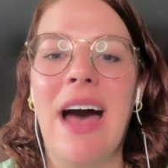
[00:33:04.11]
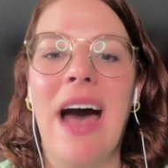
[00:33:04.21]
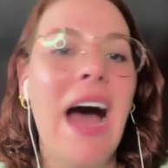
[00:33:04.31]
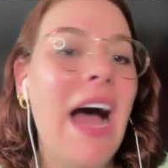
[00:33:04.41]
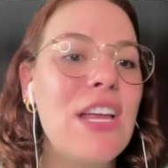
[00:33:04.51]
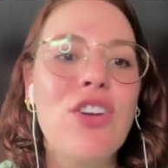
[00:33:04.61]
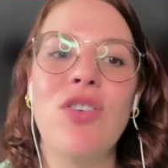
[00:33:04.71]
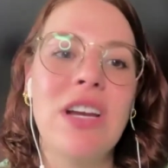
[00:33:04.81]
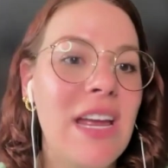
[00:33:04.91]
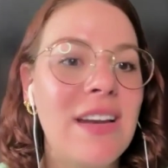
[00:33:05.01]
I
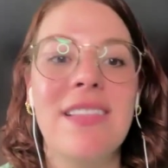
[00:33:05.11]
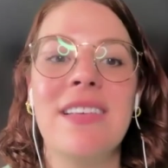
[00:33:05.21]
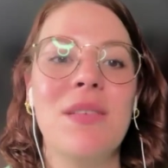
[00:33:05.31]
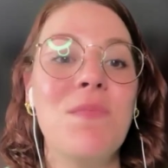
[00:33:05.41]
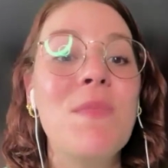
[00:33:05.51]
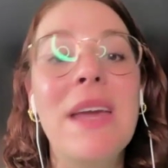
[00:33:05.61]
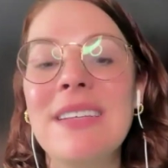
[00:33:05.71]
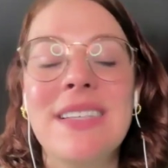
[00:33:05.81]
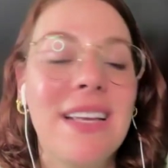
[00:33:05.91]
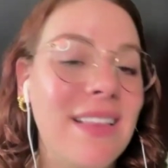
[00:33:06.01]
created this amazing